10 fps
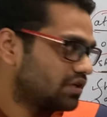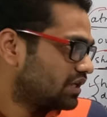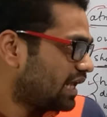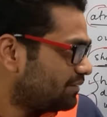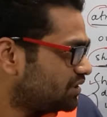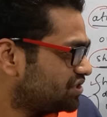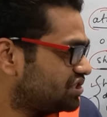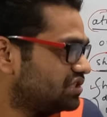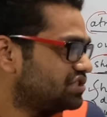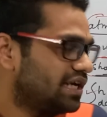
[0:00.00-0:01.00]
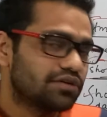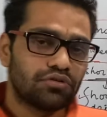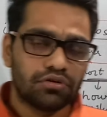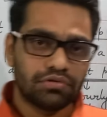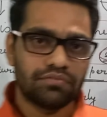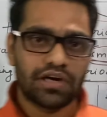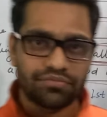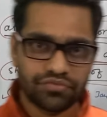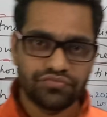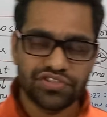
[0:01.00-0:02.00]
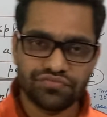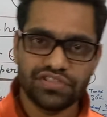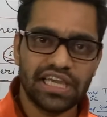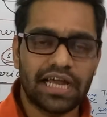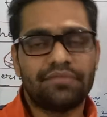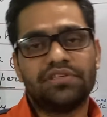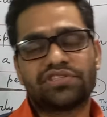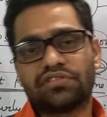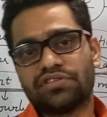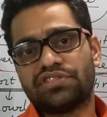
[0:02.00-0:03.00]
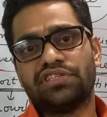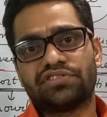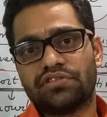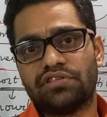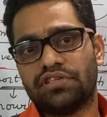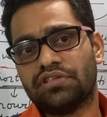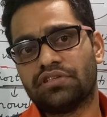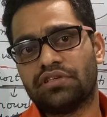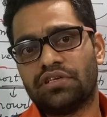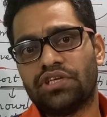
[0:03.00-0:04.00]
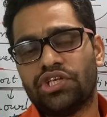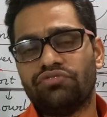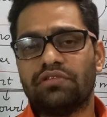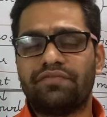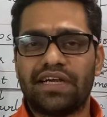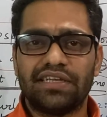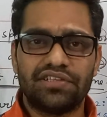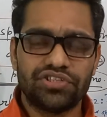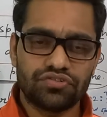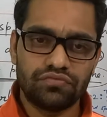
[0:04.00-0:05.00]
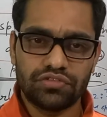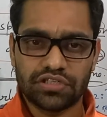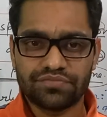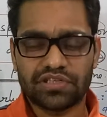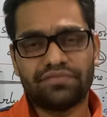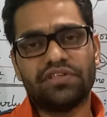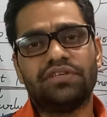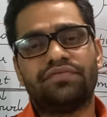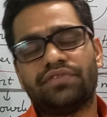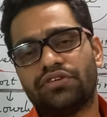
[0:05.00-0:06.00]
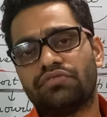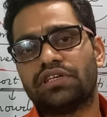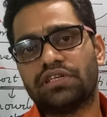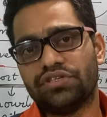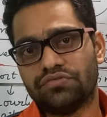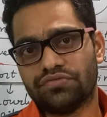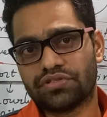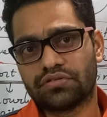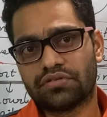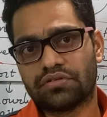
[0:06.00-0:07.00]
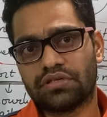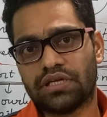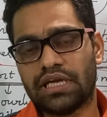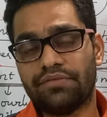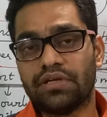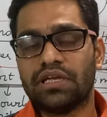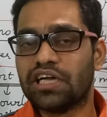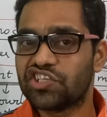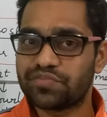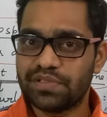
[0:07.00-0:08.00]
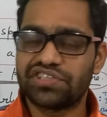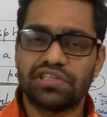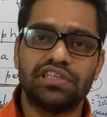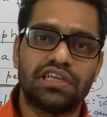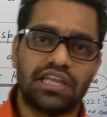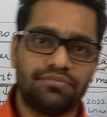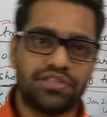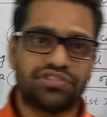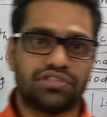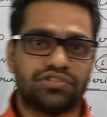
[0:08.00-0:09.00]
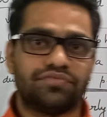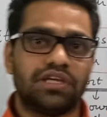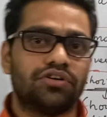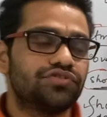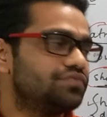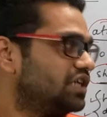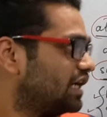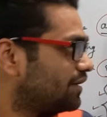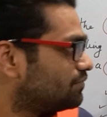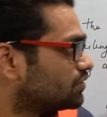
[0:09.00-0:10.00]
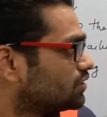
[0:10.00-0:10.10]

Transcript: climate change and global warming, which we have discussed yesterday, you will find these two terms are very frequently used, and especially climate change, because we have